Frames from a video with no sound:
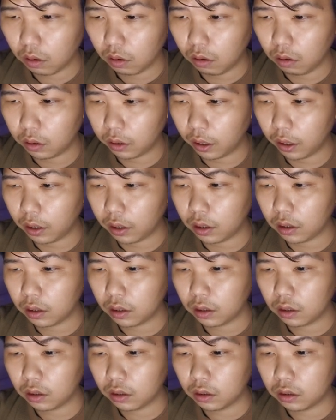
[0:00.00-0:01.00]
Okay,
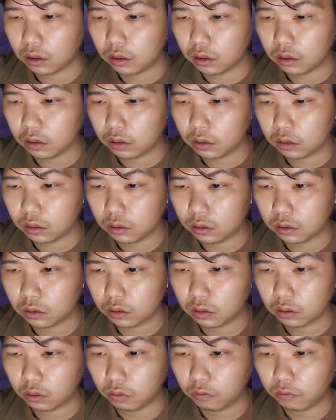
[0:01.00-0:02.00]

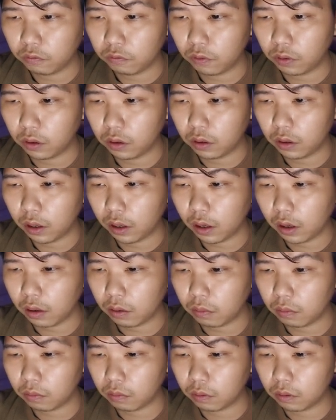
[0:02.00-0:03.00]
so for
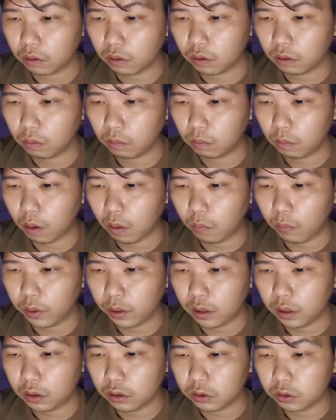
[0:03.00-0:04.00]
now, what
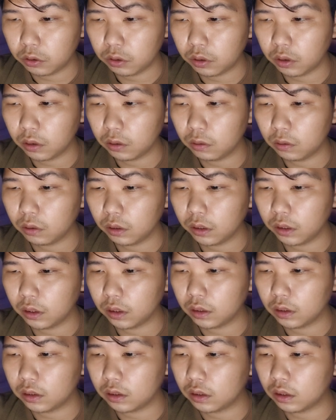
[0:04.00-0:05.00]
we need to do
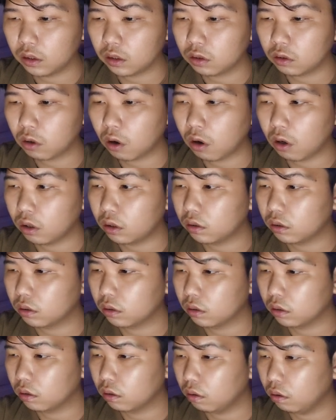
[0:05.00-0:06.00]
is the start.
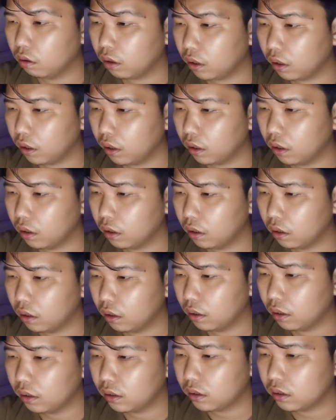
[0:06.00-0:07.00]
Okay,
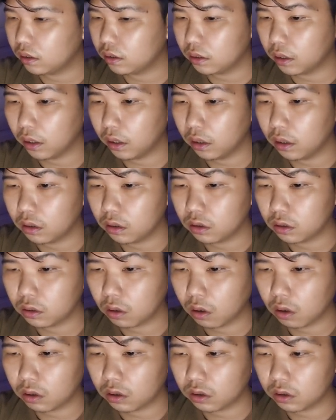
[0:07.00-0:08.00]
let's say the
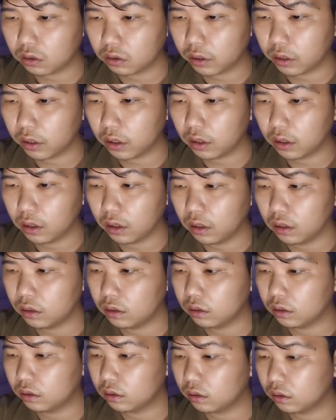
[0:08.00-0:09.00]
start string
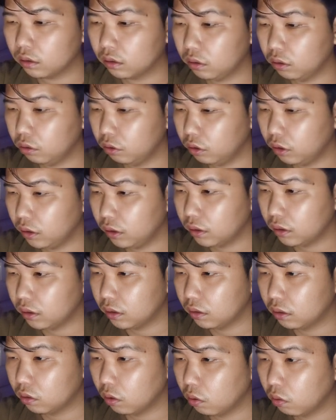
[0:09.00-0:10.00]
in
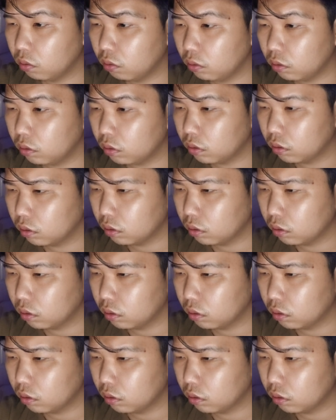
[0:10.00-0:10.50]
UTC zone.